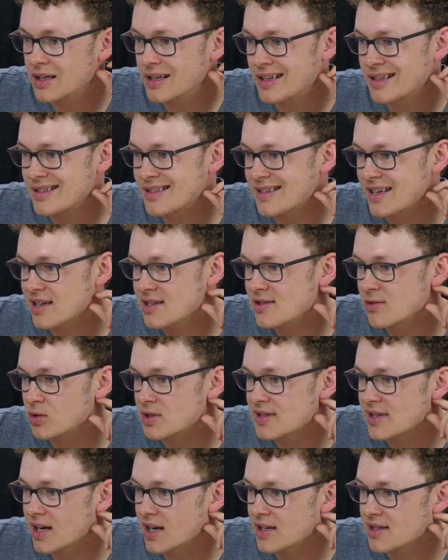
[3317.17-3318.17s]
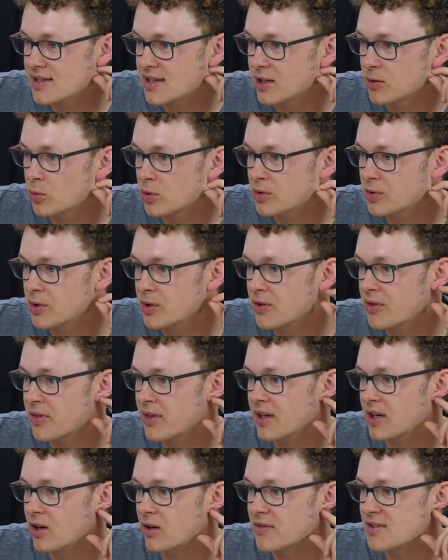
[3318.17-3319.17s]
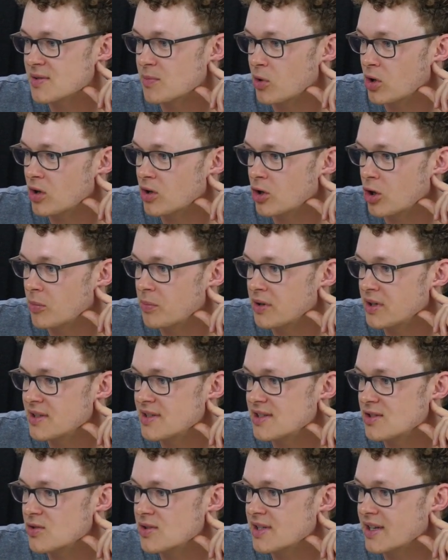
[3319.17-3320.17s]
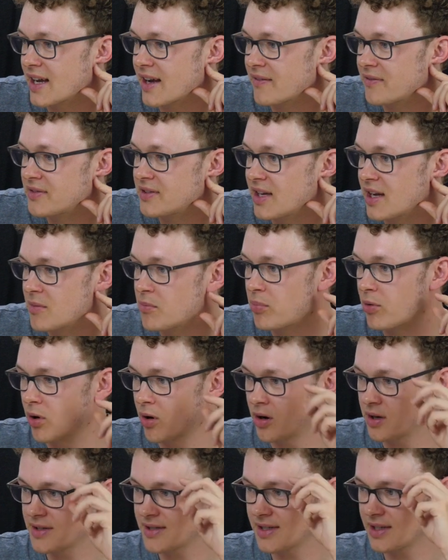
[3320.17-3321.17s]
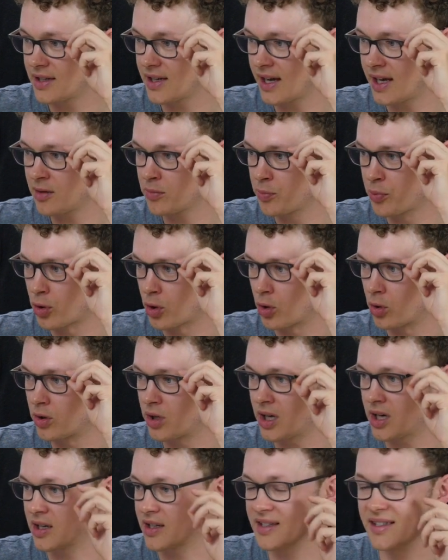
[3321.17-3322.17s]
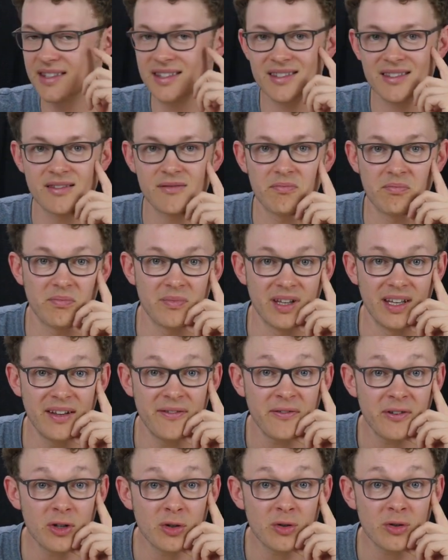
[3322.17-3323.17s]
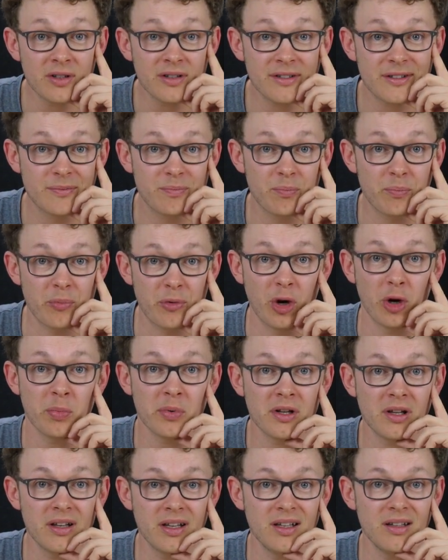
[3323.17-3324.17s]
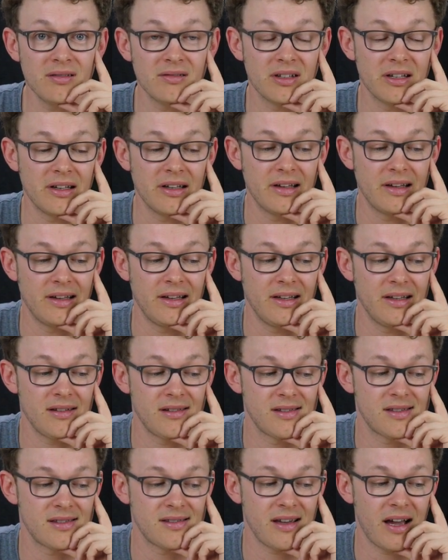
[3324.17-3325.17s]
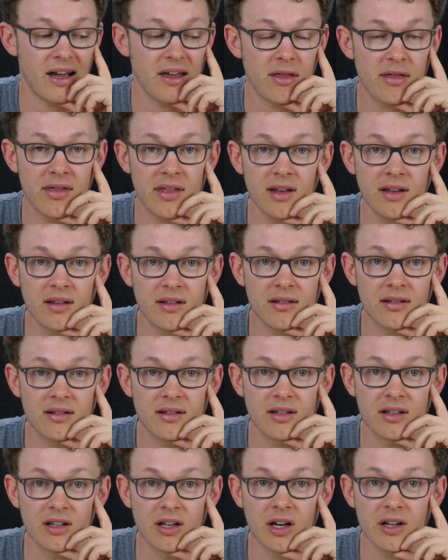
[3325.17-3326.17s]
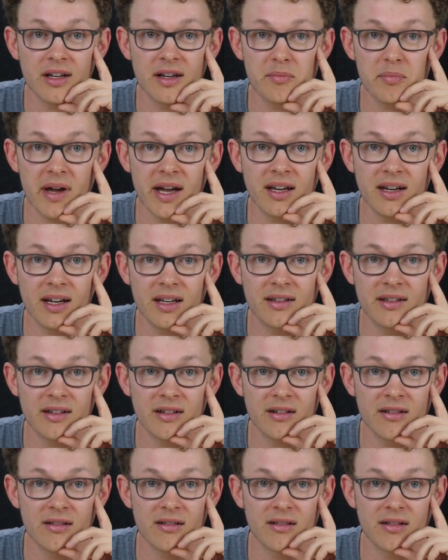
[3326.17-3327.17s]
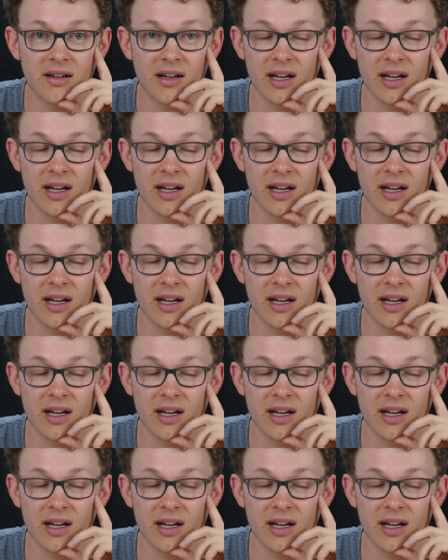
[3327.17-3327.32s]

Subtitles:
Zazu is asking, what do you think of smaller companies using FDM parts in end products? If you do it properly, it's, I think, not a bad idea.